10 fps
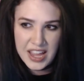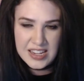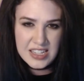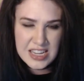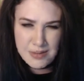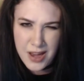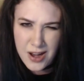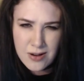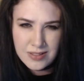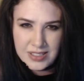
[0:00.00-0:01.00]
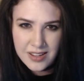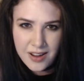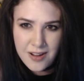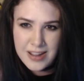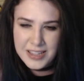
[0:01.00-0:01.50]
emo, you
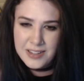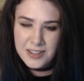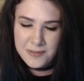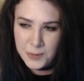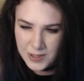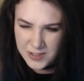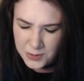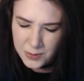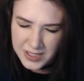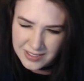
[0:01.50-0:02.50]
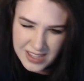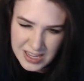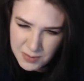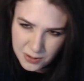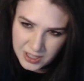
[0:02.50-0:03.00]
know. I couldn't afford the real
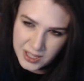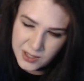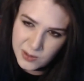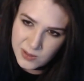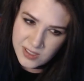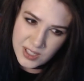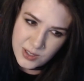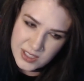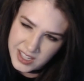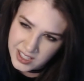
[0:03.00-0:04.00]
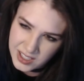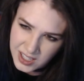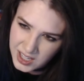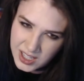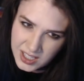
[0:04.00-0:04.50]
emo clothes. So it was like,
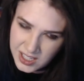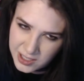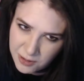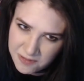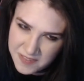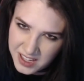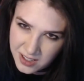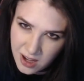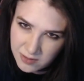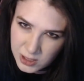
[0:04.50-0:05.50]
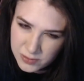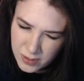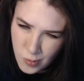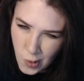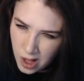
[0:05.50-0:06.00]
you know, fake Converse from
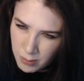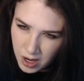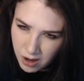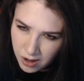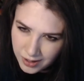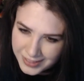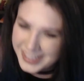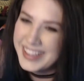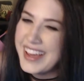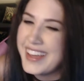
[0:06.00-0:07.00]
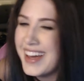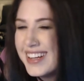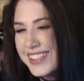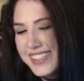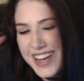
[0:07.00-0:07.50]
Walmart, kind of
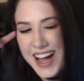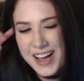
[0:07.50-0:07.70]
stuff.